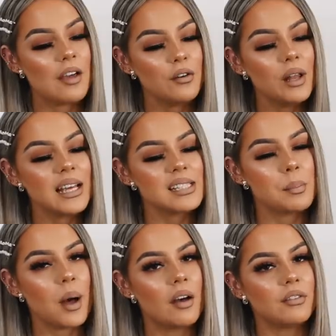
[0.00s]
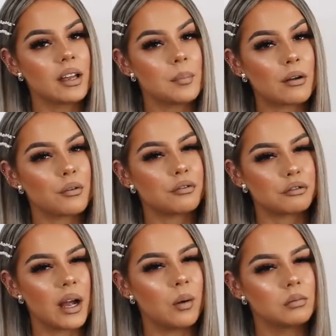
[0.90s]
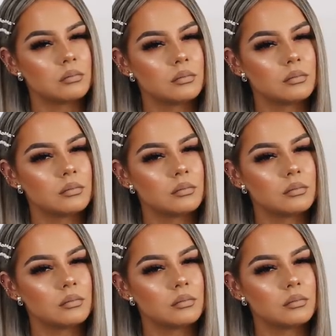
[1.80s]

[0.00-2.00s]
I feel like it's the perfect amount of frill.